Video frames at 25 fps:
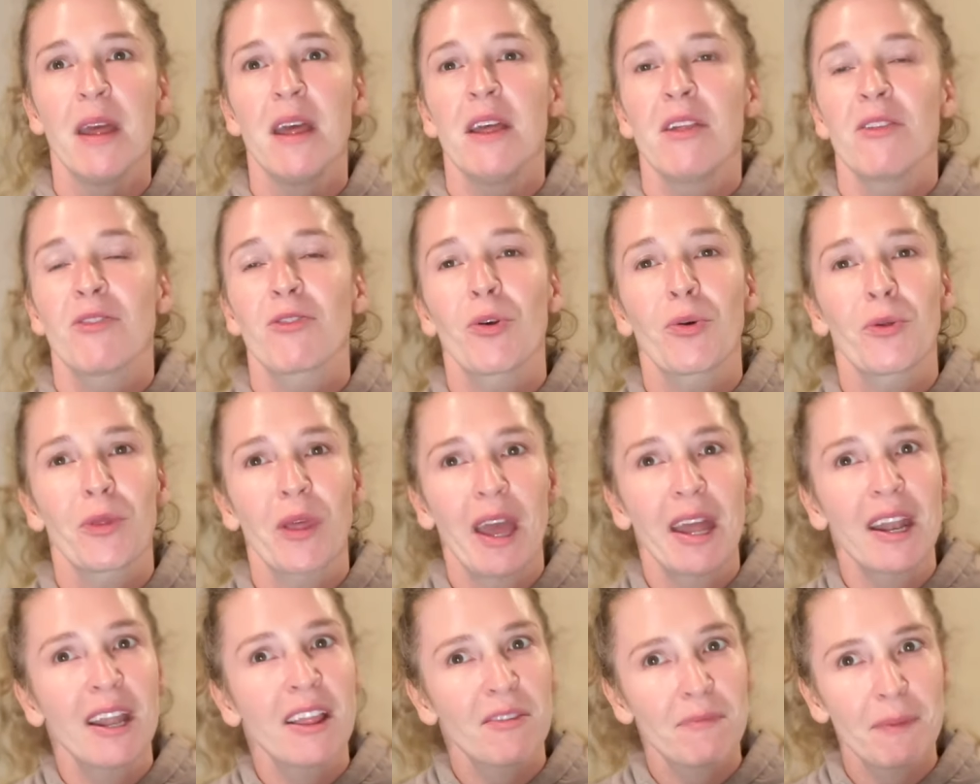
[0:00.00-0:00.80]
so
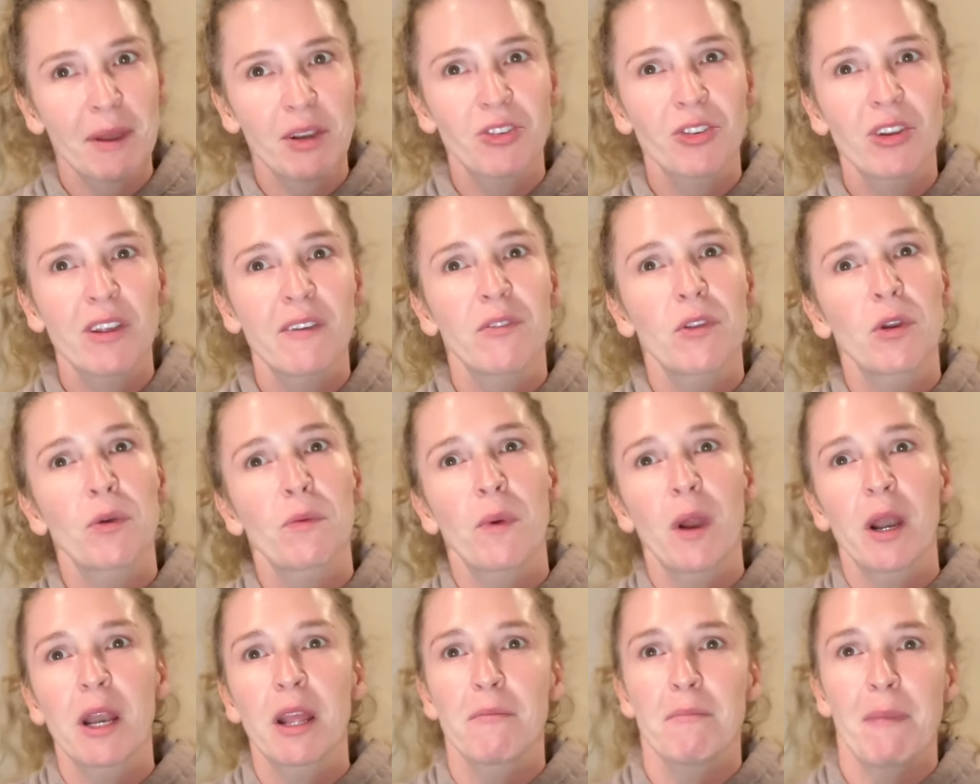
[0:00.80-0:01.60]
that, especially if they're
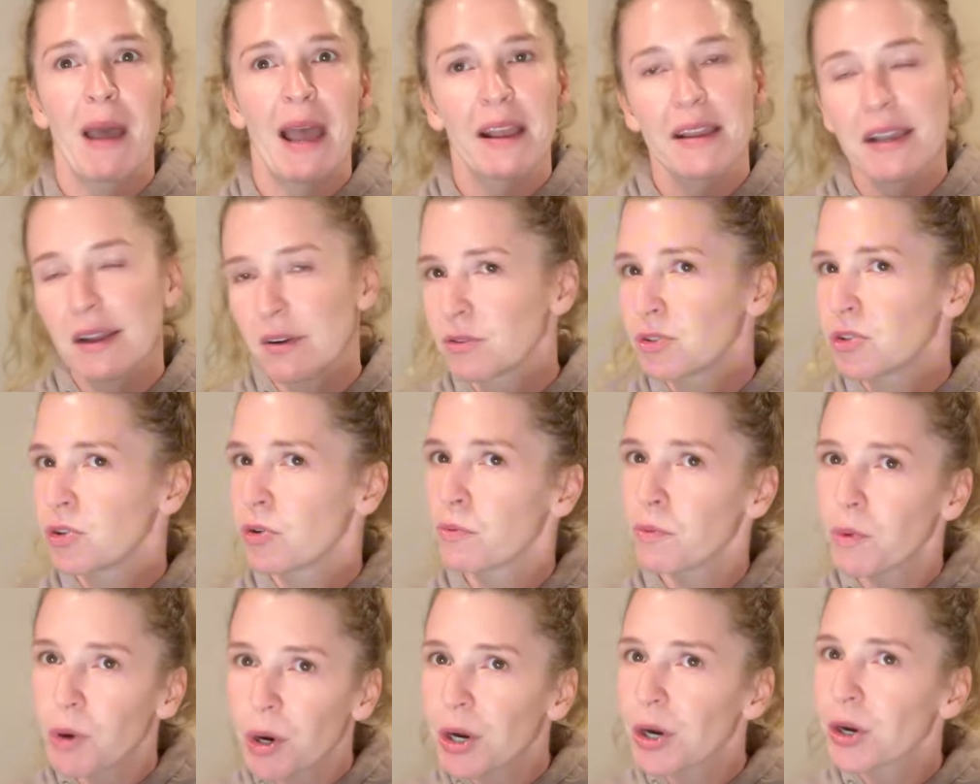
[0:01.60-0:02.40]
running back out to
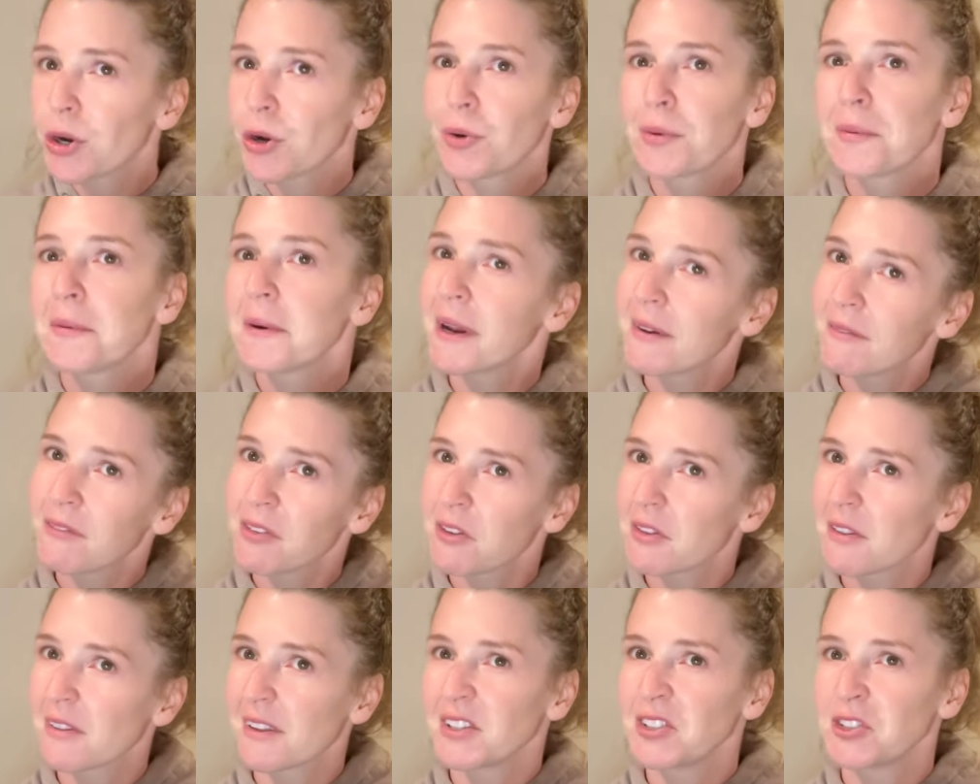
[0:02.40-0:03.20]
work or whatever the
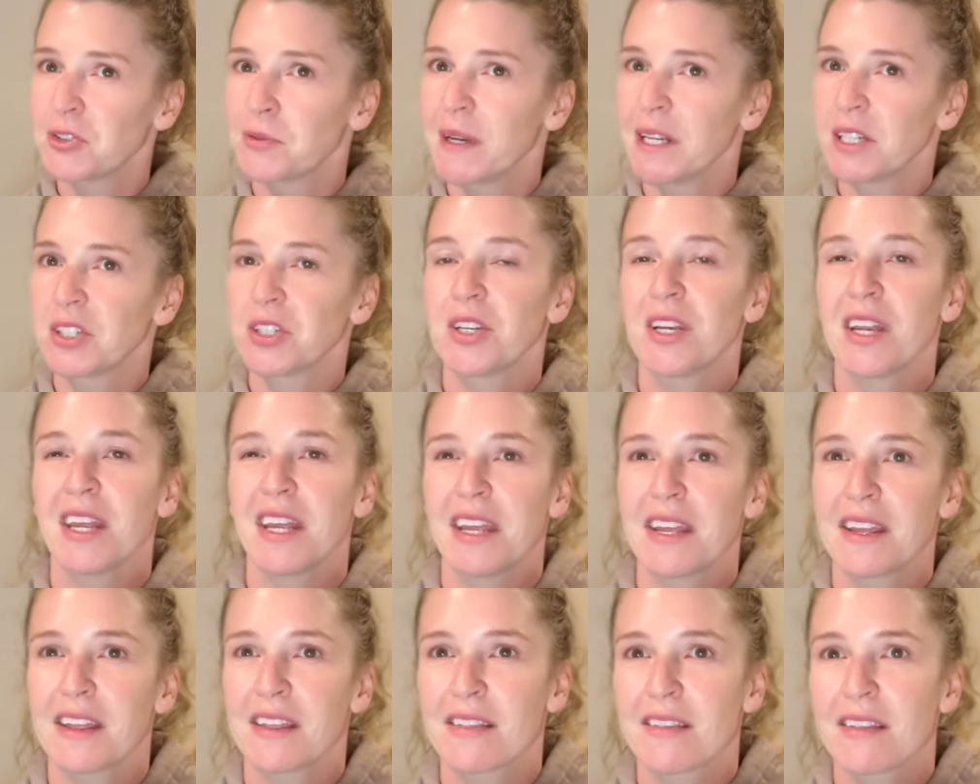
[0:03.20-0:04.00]
situation
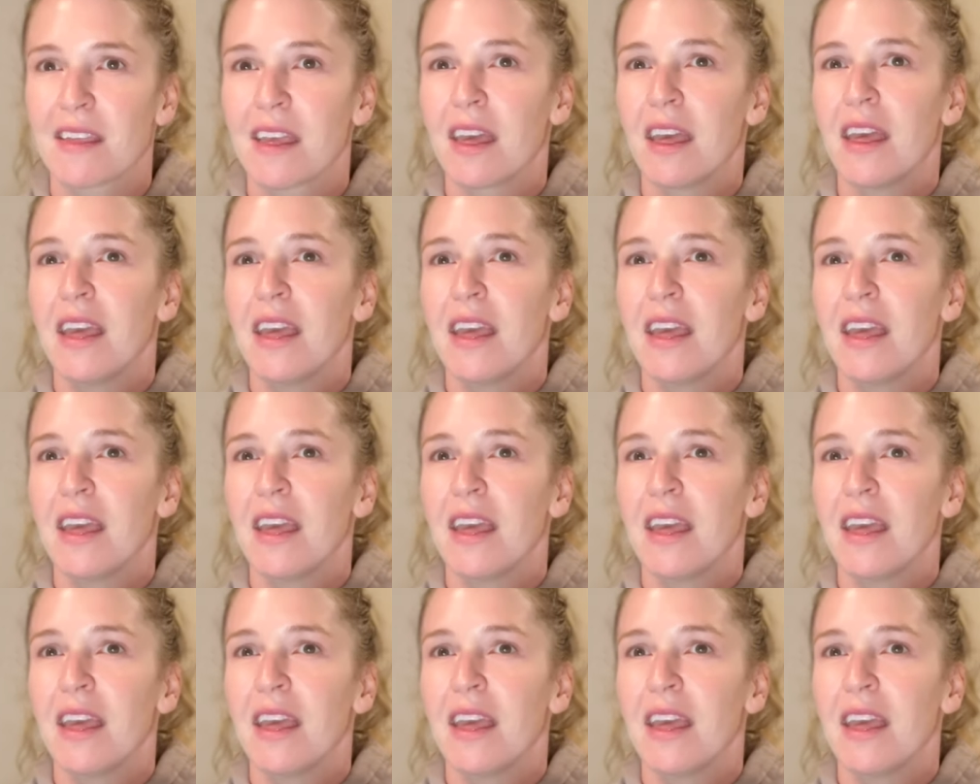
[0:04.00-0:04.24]
is,